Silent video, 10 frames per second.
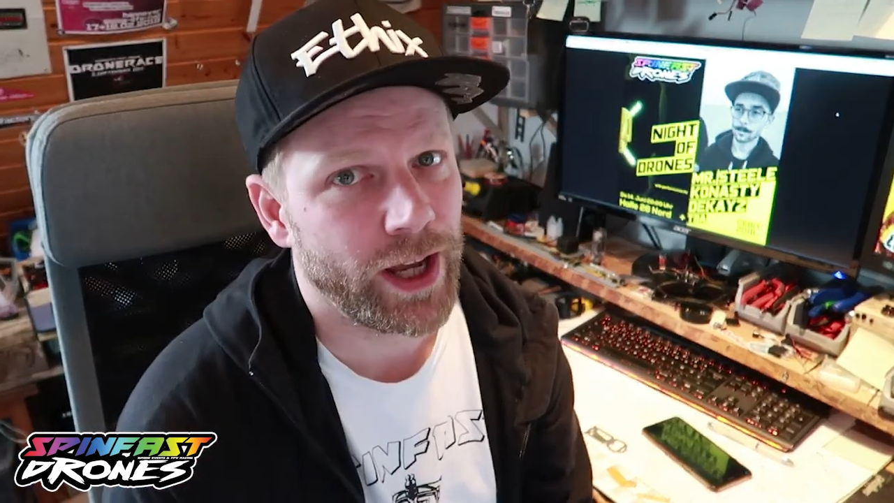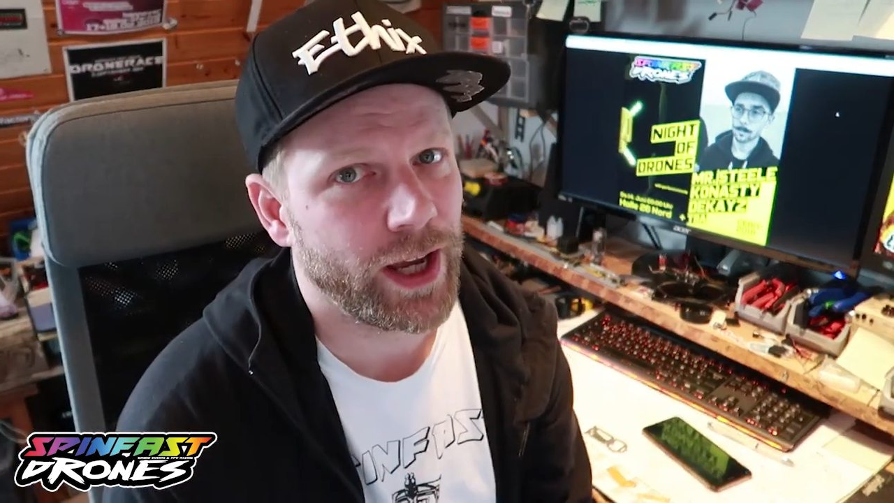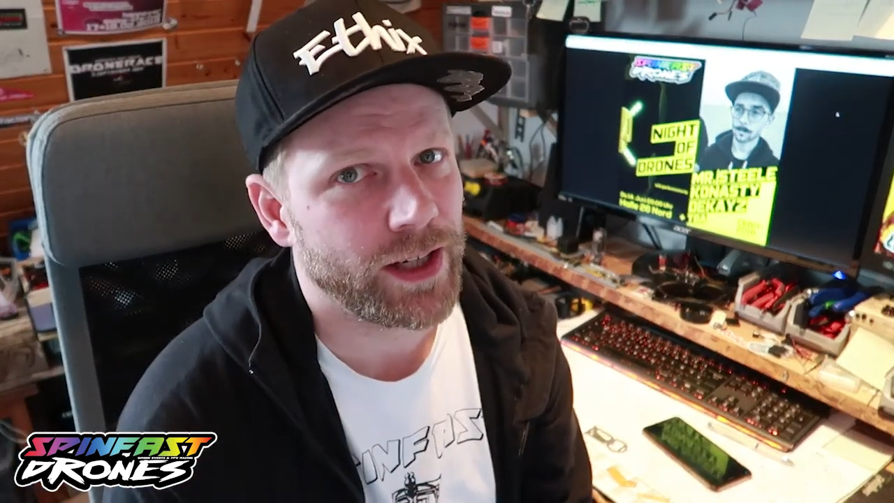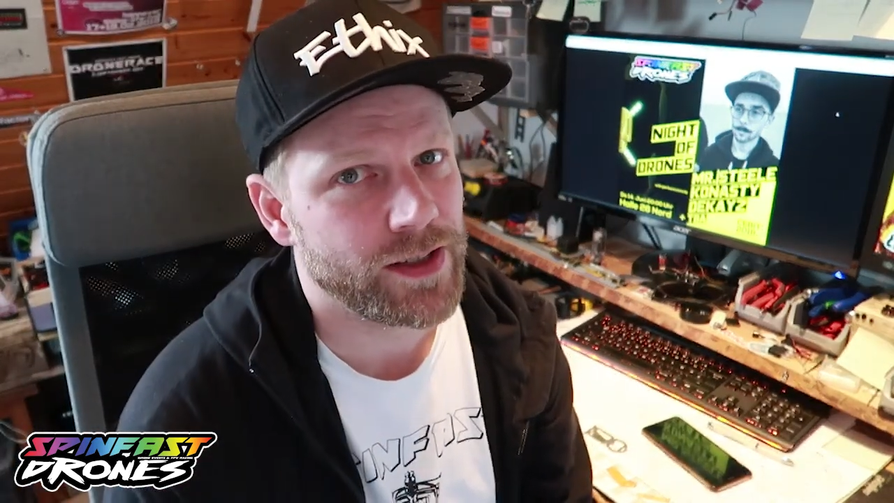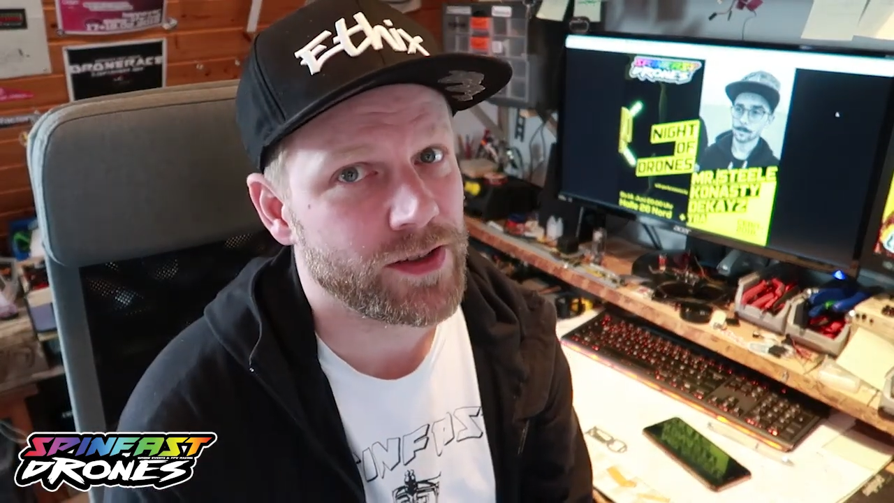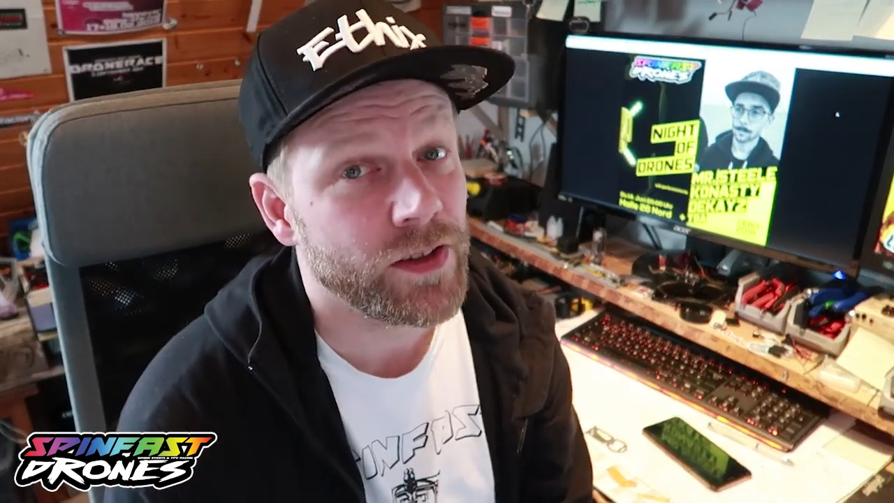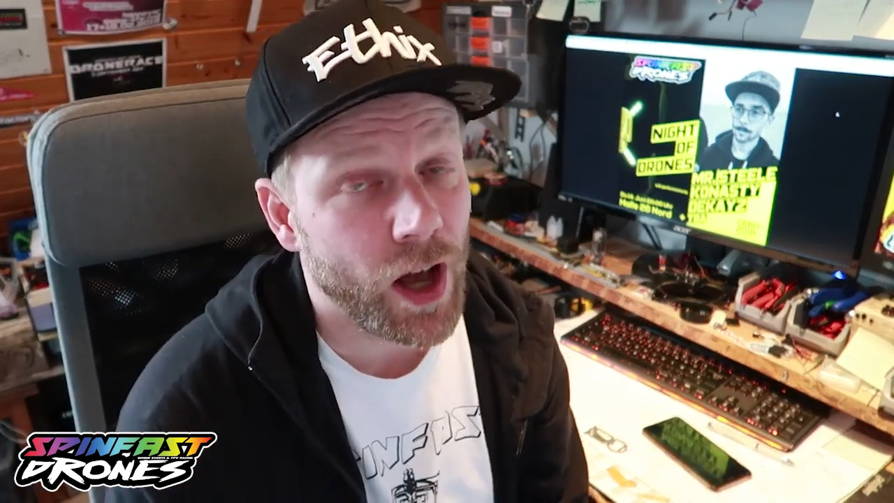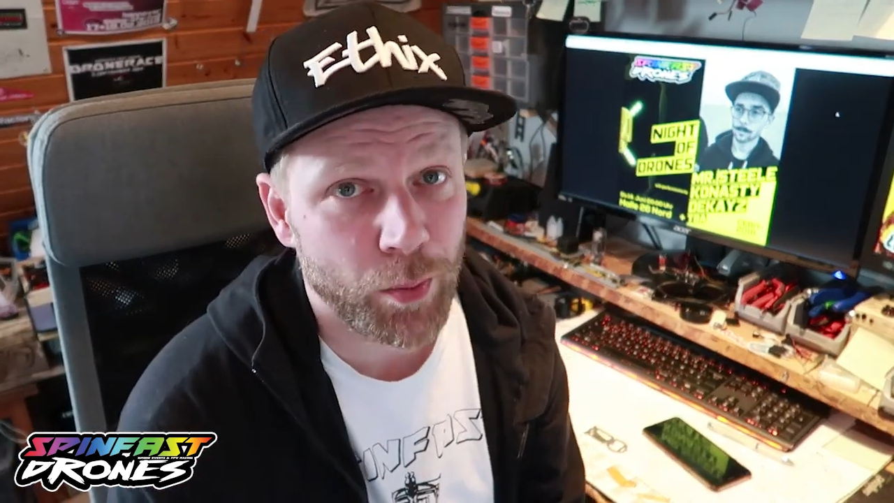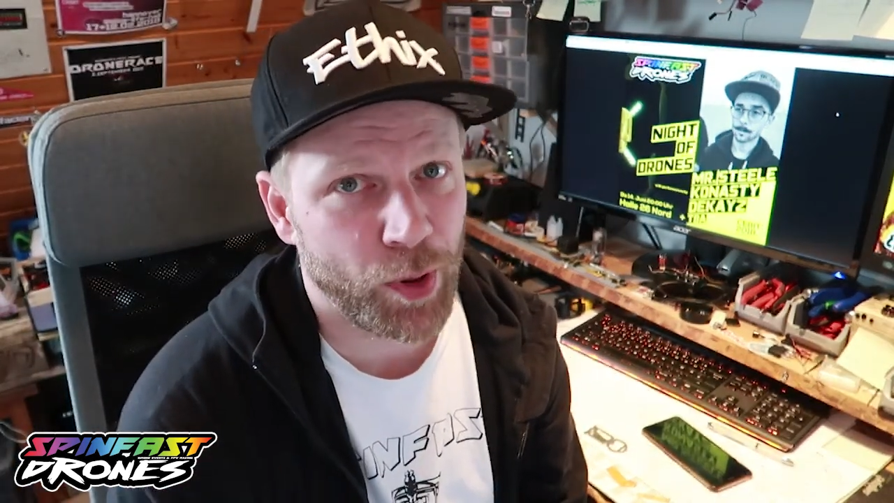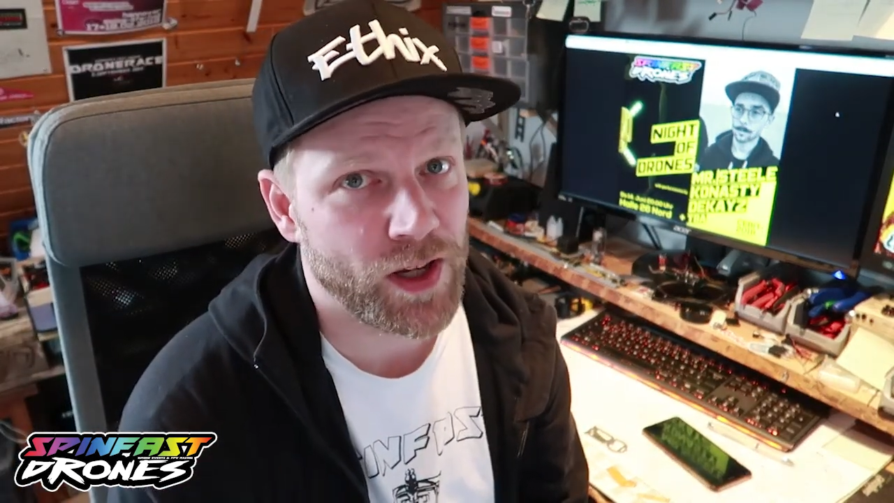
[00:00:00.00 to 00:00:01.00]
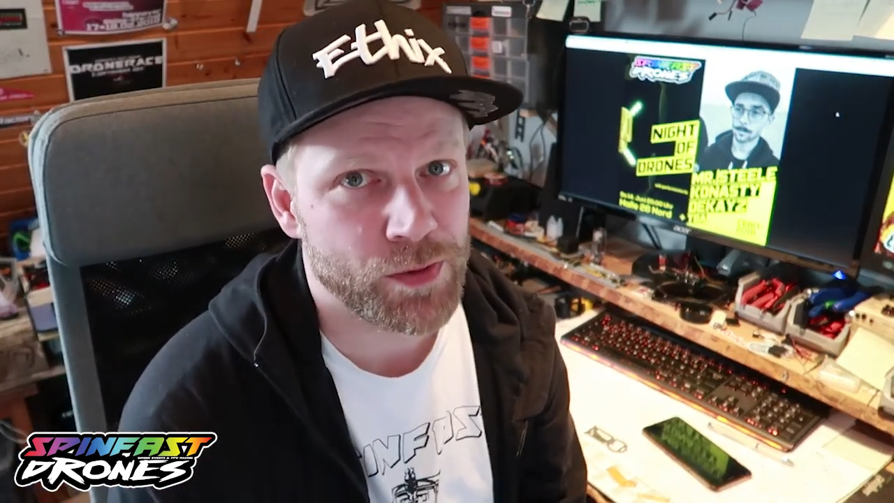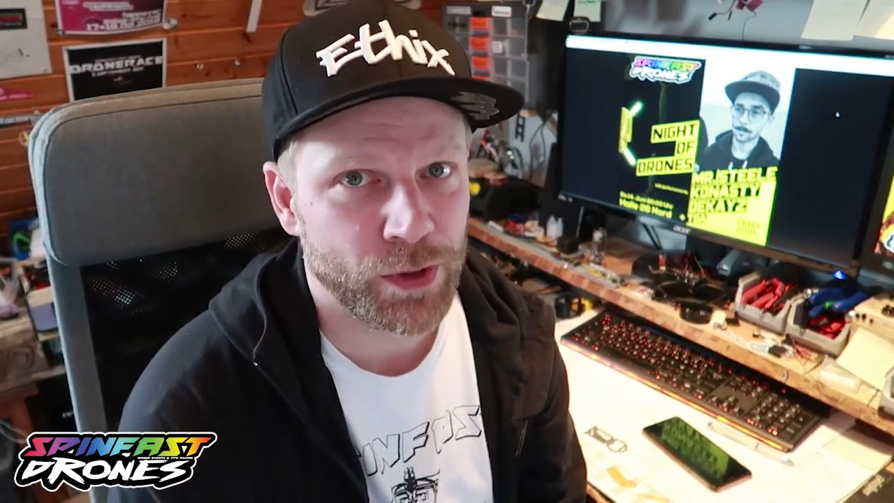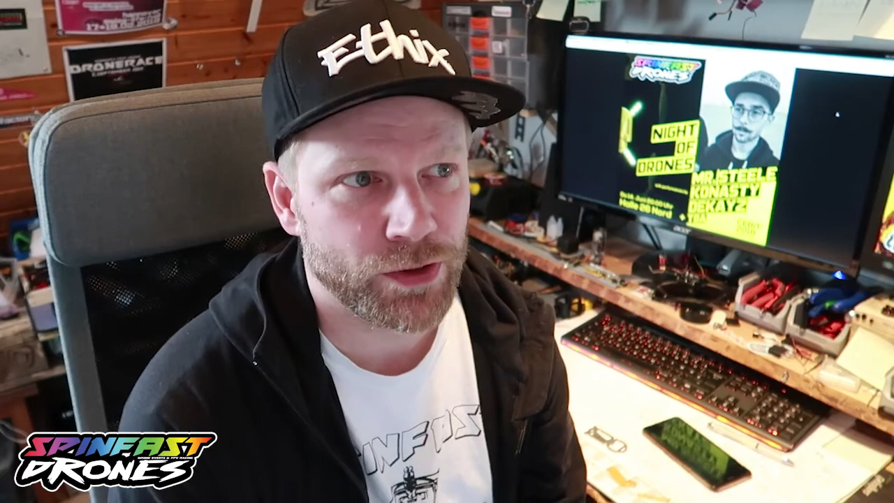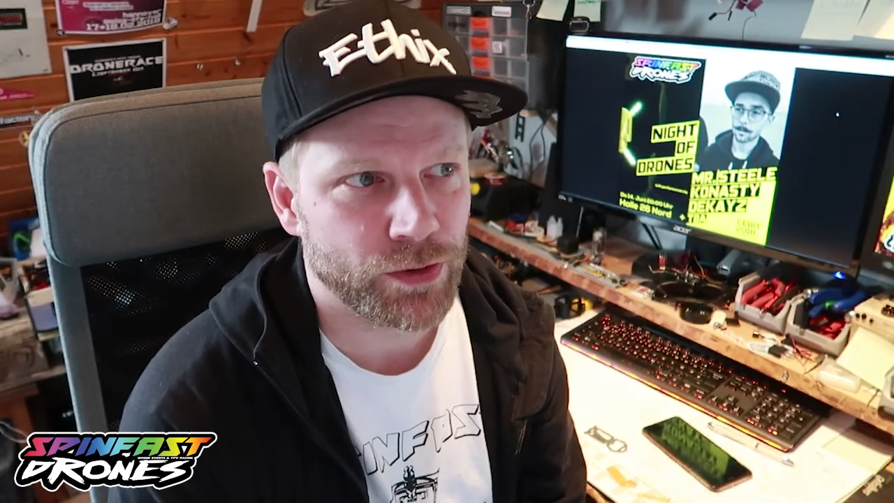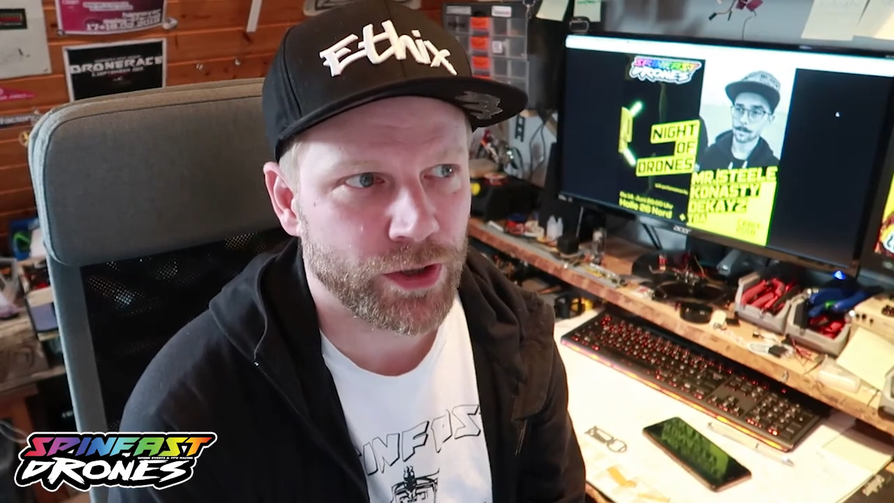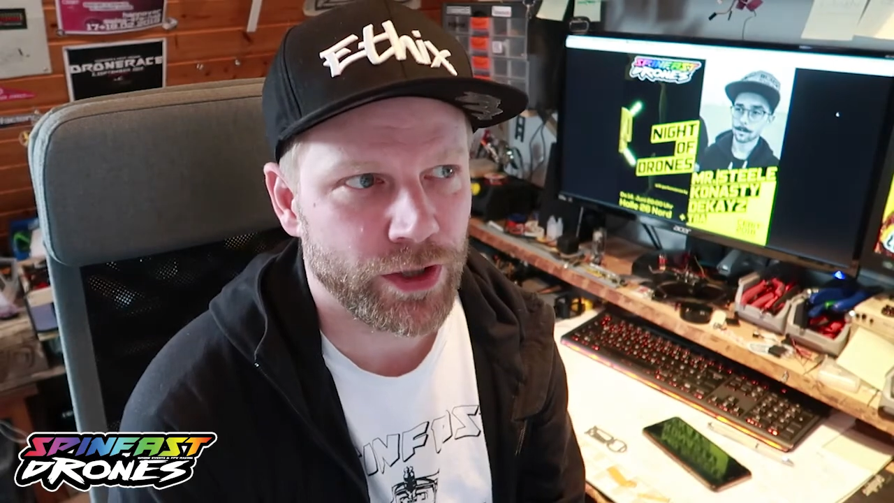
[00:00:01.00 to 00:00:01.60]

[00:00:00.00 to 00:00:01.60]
and it's not possible to